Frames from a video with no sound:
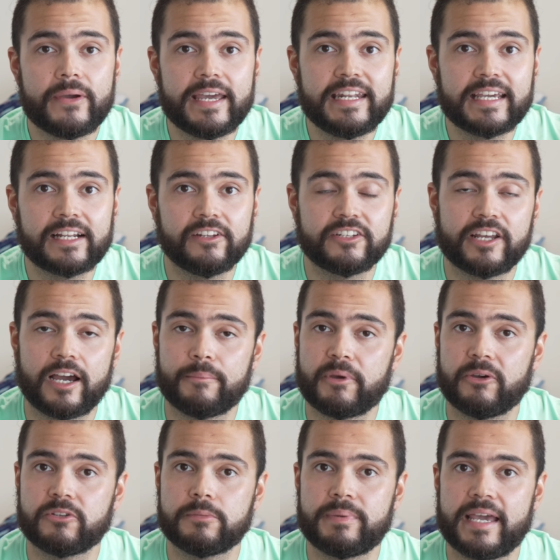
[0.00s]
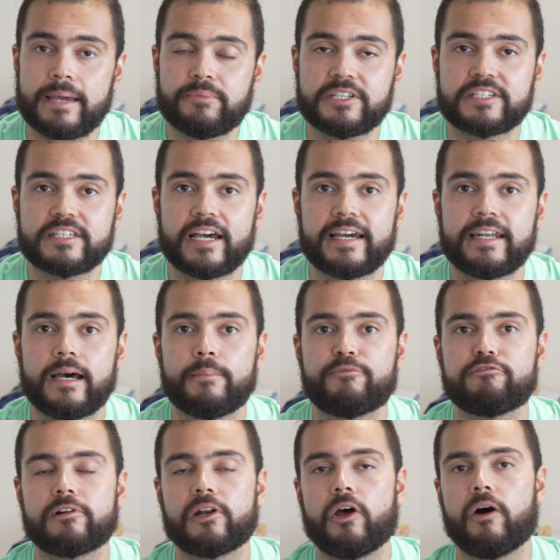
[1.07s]
in England, I'm going to be able to sign up
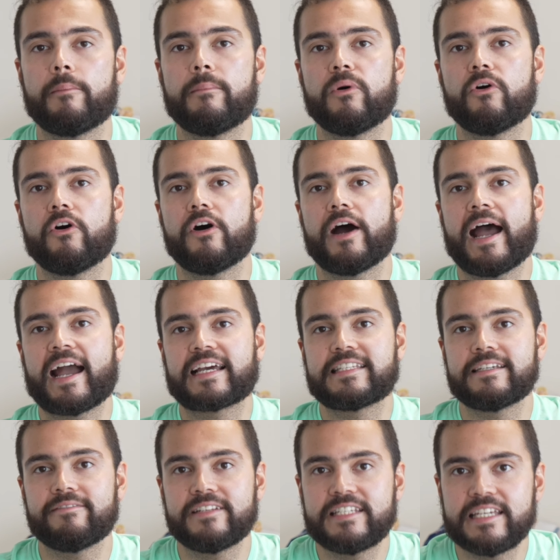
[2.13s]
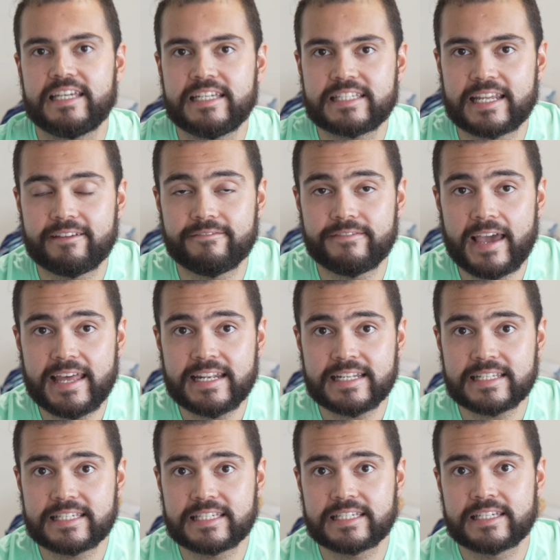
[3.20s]
for a lot more activities and
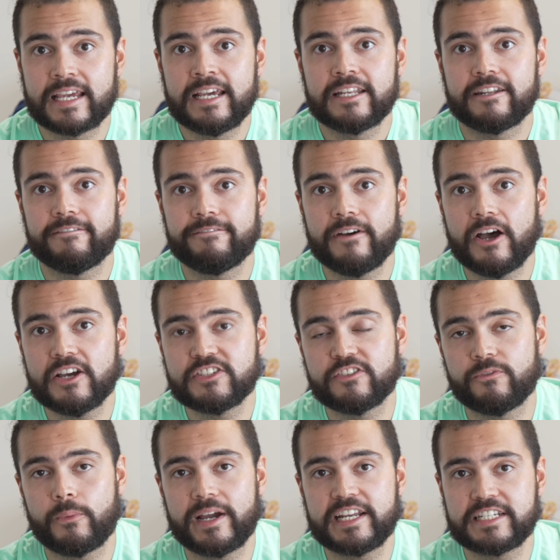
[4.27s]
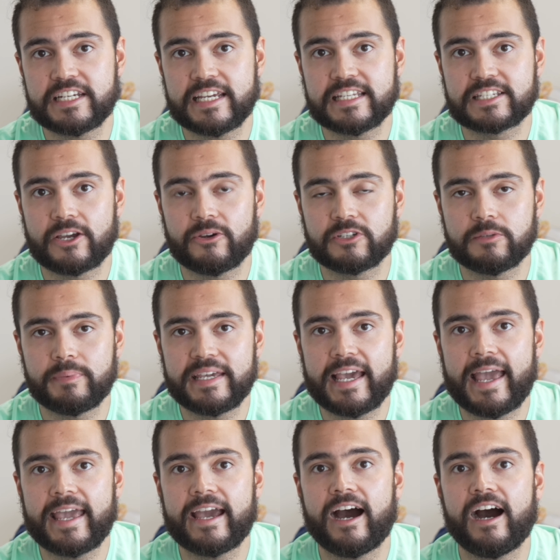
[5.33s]
events, the first of which is going to be
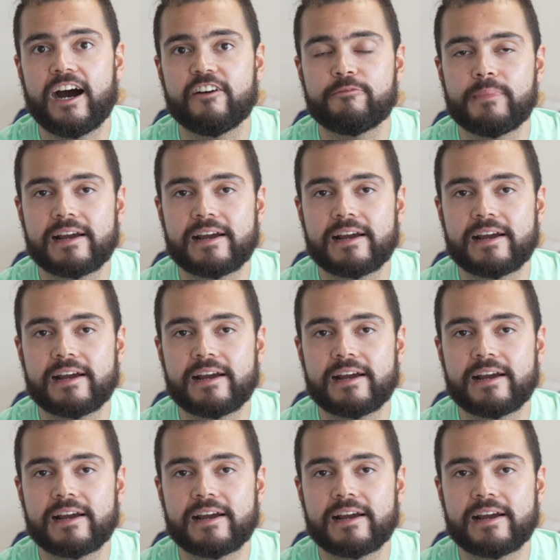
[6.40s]
a half